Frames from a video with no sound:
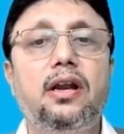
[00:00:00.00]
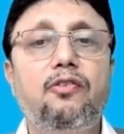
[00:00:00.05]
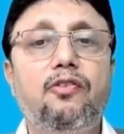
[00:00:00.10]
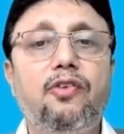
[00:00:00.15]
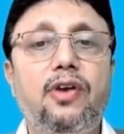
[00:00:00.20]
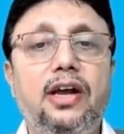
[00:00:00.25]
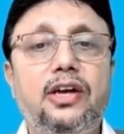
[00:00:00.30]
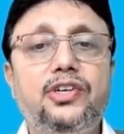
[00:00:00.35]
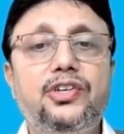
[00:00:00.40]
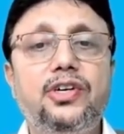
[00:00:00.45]

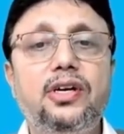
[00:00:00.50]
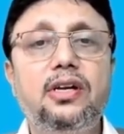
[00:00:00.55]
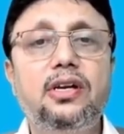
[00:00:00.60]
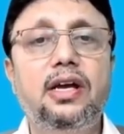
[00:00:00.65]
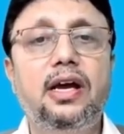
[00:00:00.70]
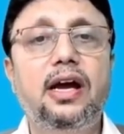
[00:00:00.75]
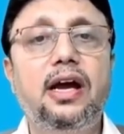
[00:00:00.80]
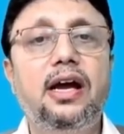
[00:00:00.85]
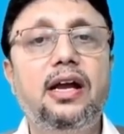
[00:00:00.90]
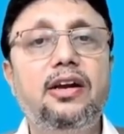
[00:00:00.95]

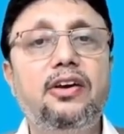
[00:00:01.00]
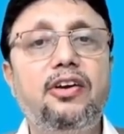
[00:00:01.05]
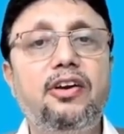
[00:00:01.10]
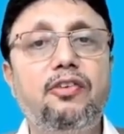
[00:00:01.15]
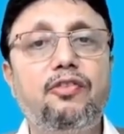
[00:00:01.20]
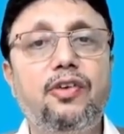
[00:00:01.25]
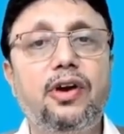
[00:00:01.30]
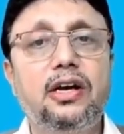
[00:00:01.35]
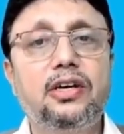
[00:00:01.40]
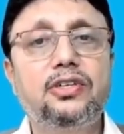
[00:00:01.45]
reflection and
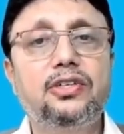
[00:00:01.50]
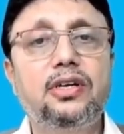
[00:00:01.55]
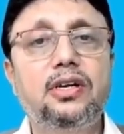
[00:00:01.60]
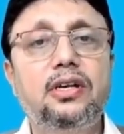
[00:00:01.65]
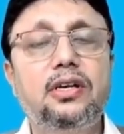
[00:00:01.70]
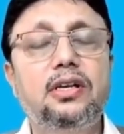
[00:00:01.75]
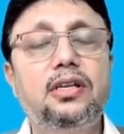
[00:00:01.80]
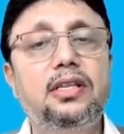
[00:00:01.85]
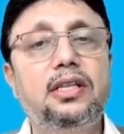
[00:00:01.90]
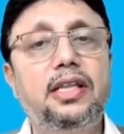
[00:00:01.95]

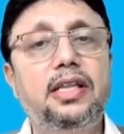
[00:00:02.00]
refraction,